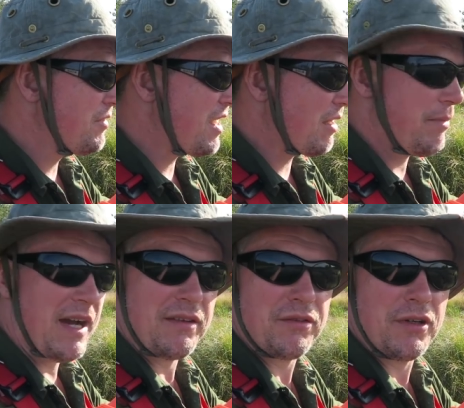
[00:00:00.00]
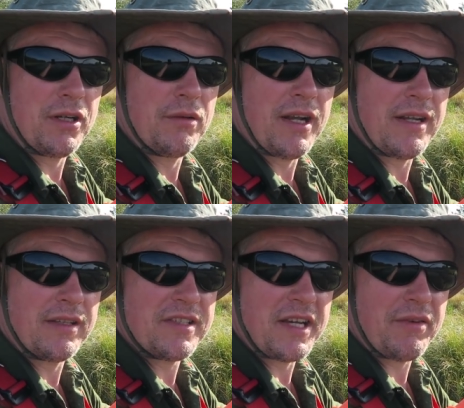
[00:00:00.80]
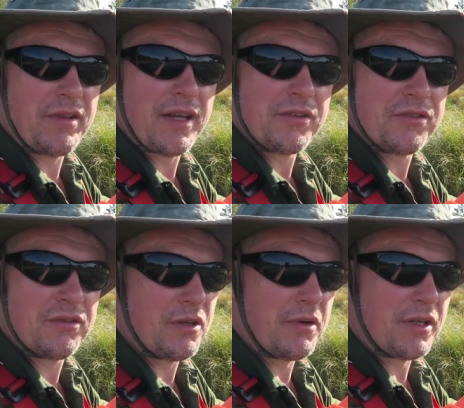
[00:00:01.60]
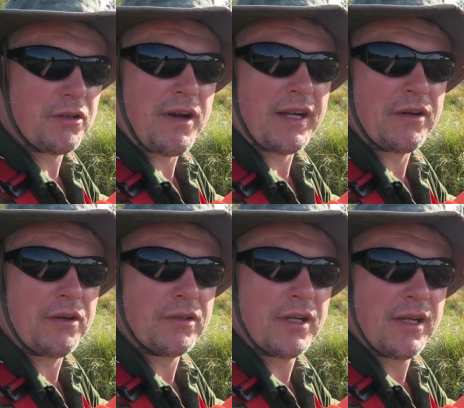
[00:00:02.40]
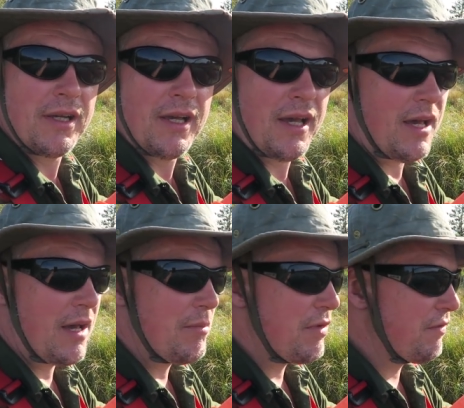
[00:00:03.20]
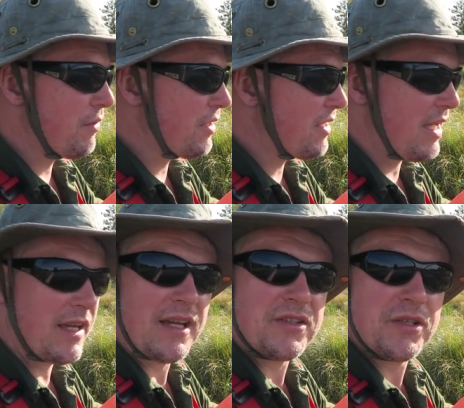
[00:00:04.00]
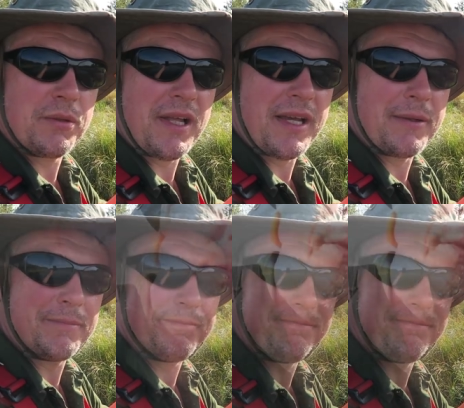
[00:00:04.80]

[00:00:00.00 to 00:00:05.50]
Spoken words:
Take a bag through and then take everything else through and crack on before the day gets too late.